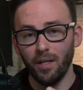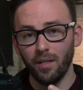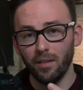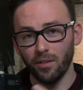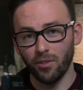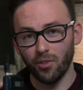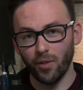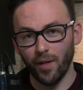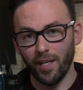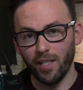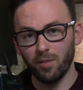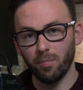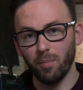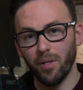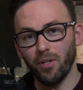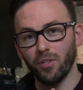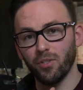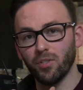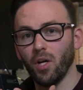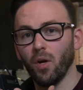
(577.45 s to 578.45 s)
The
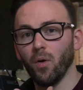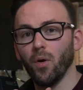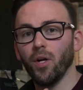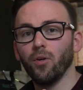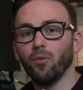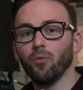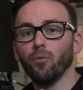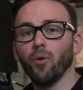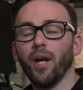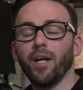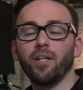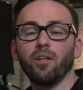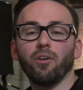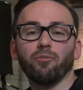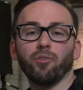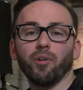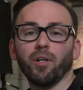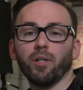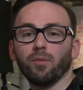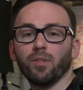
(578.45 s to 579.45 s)
transmitter's going radio
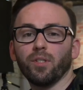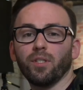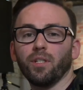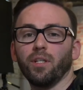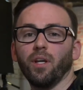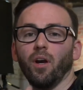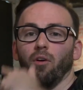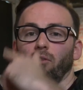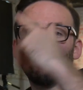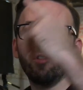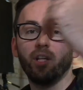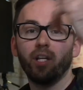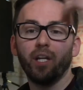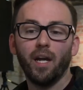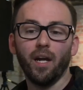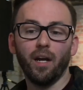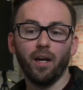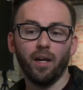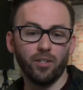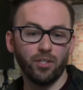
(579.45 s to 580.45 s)
frequency over the
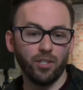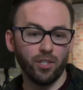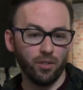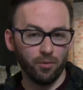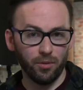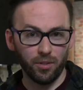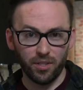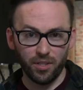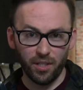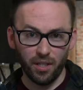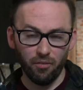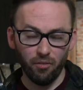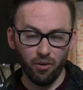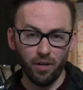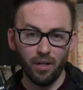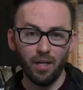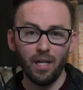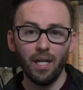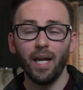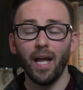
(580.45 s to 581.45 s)
air into the
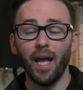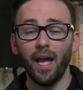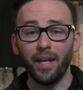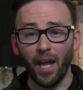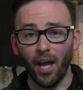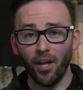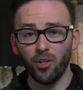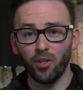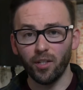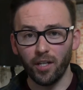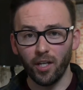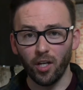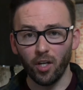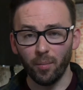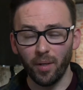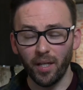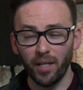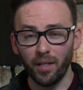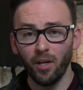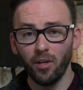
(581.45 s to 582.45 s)
receiver, and now you can hear
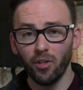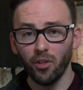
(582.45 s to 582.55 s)
me.